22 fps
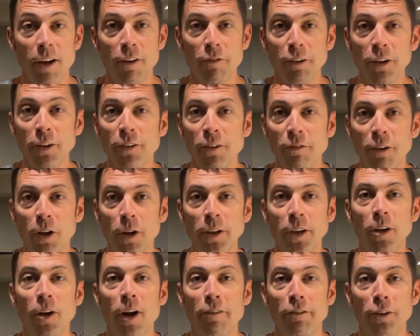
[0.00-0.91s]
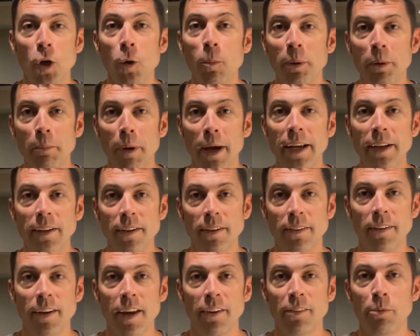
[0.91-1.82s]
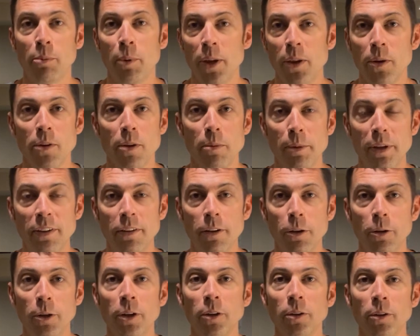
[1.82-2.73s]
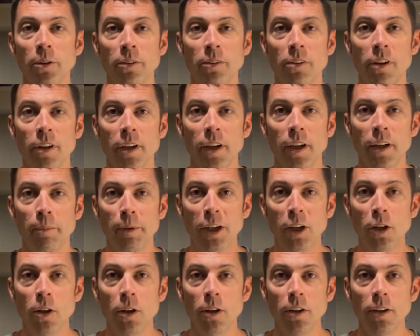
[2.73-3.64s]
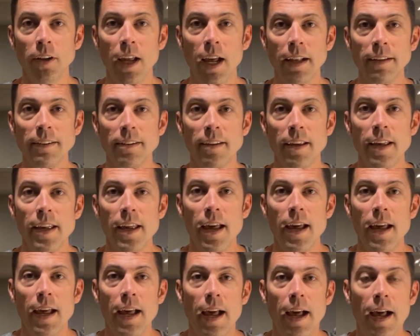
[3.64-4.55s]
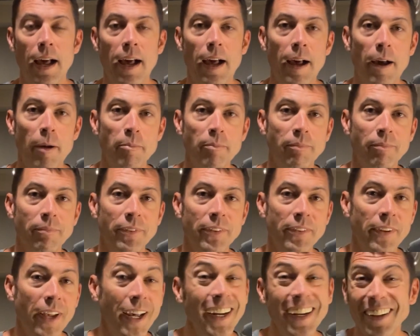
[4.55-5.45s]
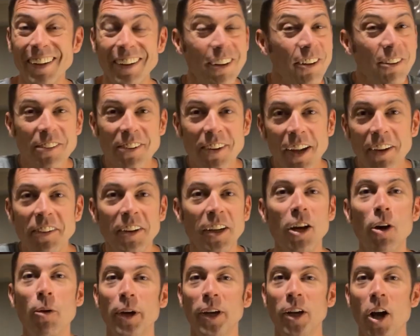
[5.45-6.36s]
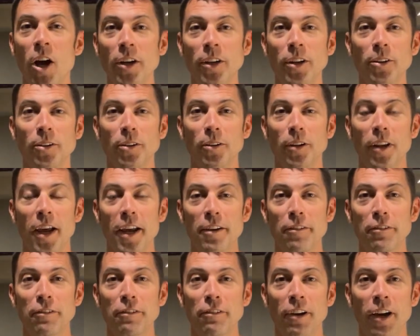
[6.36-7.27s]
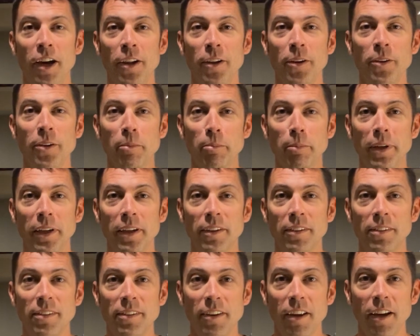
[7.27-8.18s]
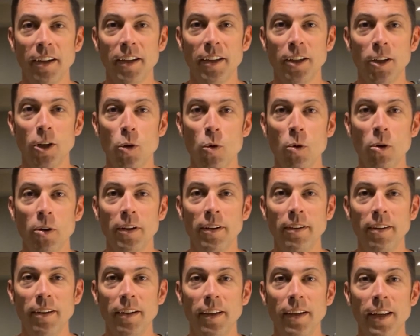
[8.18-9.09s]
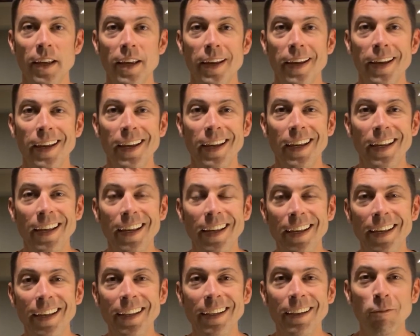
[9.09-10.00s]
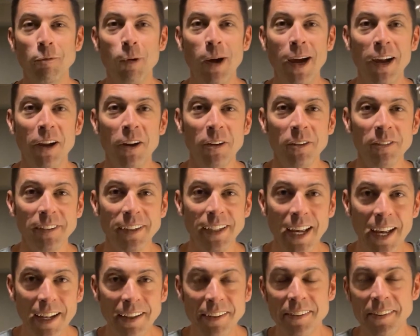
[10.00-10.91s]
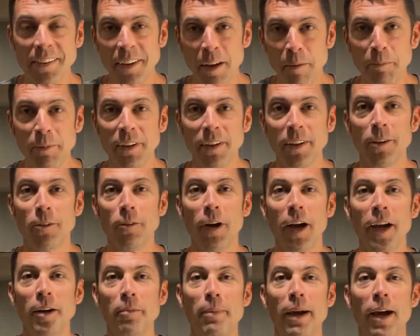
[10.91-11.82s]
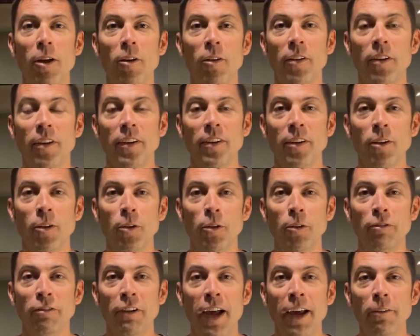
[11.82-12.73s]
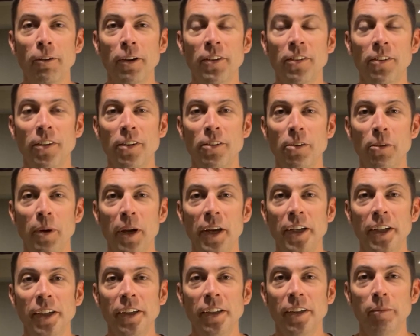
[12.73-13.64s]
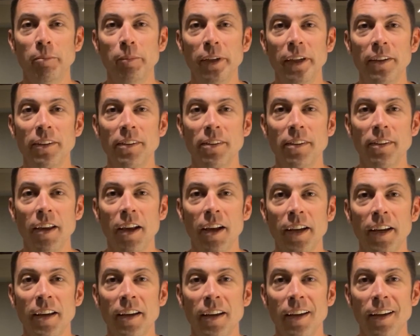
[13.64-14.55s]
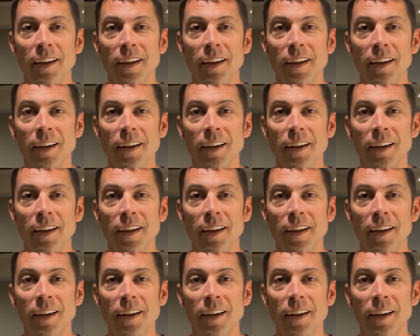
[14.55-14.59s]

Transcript: first of all, you don't have an open mic to test whether the material's going to be good or not. Second, there's nothing going on in your life other than being stuck in the quarantine. And while, yeah, it's tempting to write about the whole virus situation and being stuck,